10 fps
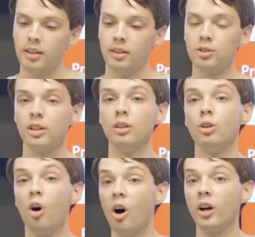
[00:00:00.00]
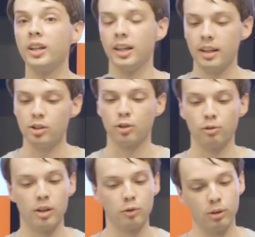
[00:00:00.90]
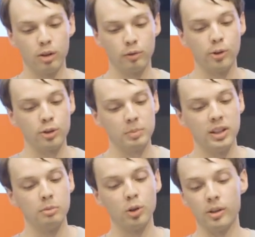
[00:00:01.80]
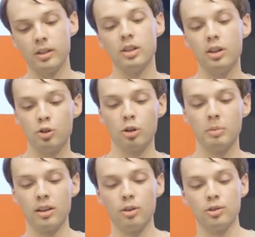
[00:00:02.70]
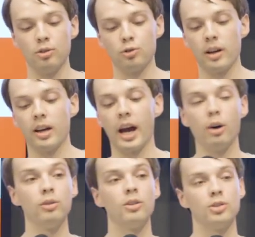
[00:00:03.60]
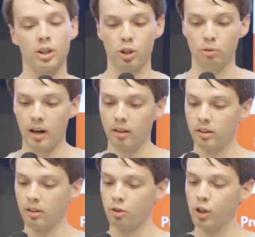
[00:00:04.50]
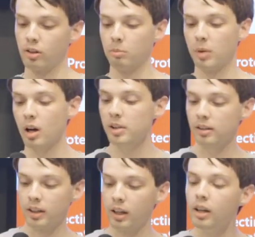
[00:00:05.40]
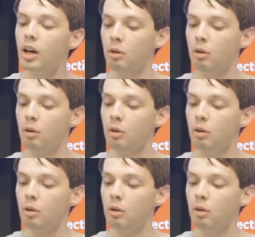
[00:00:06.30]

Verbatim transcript: There's a long history of queer folks being put in danger by those who try to out their sexuality or gender publicly